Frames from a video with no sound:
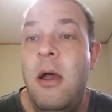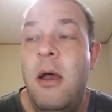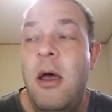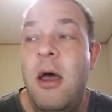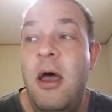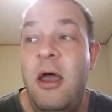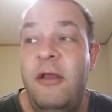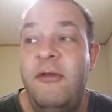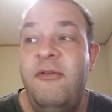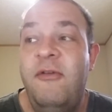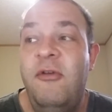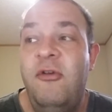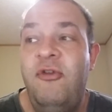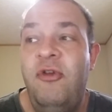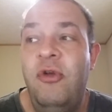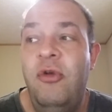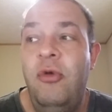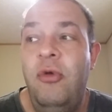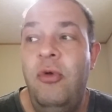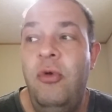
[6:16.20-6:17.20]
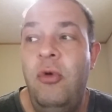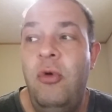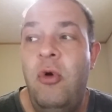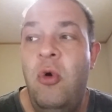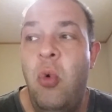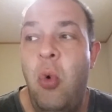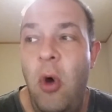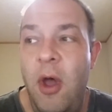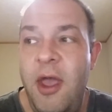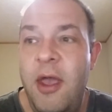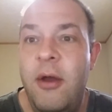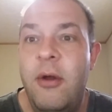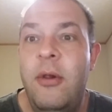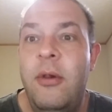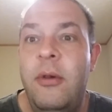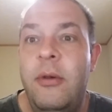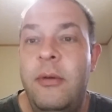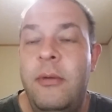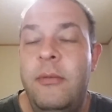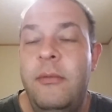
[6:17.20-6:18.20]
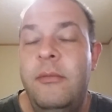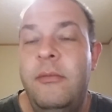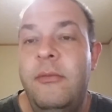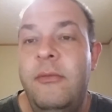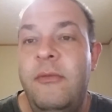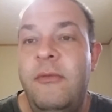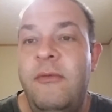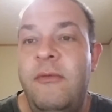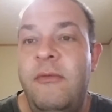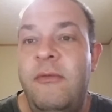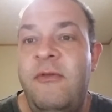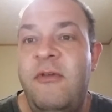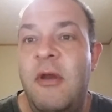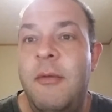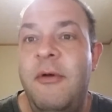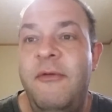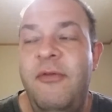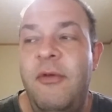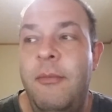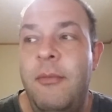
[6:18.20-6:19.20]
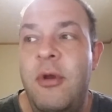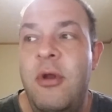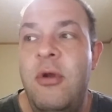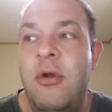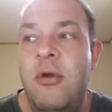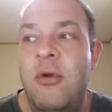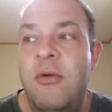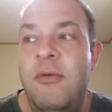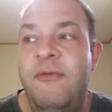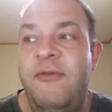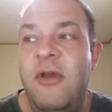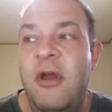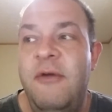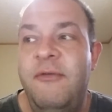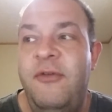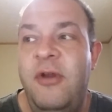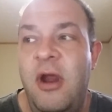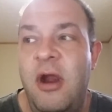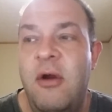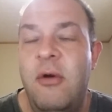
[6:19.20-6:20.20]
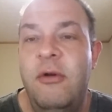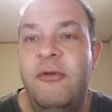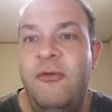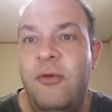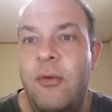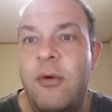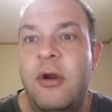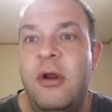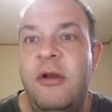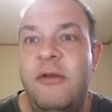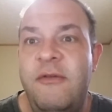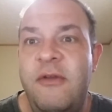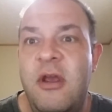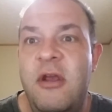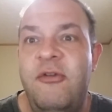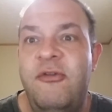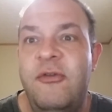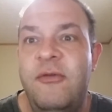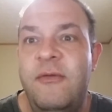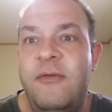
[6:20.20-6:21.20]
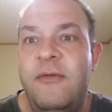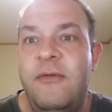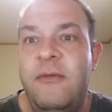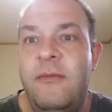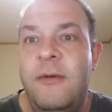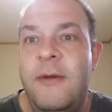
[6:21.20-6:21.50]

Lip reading: us to quell some of the moves of terrorist organizations.